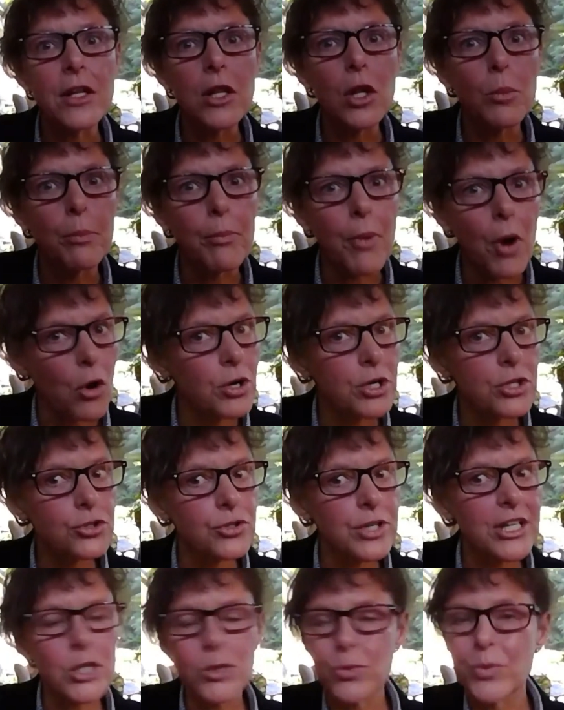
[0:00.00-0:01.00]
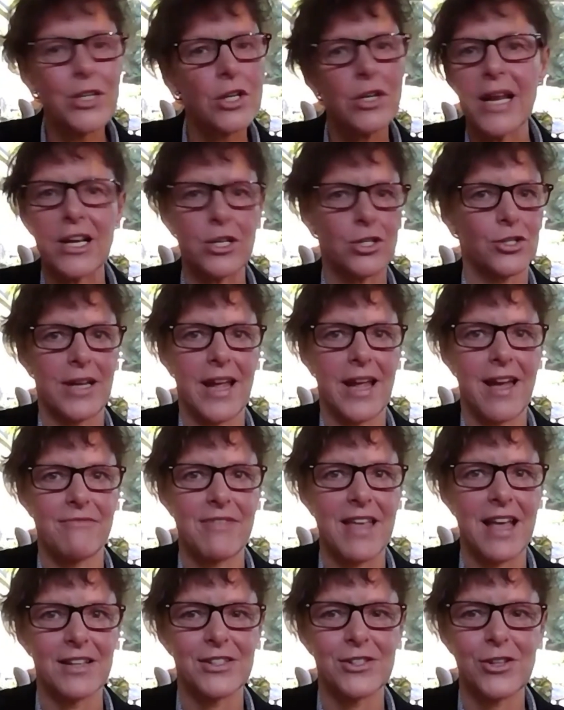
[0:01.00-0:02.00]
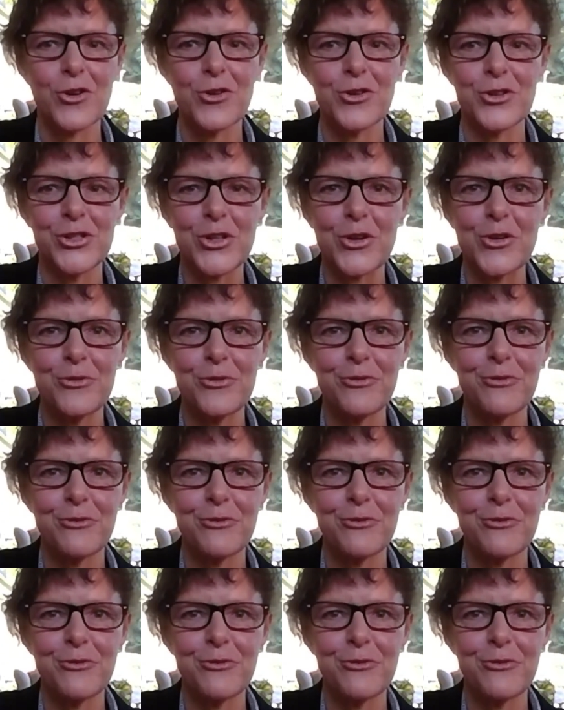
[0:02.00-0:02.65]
laboratory, because we don't actually have that. So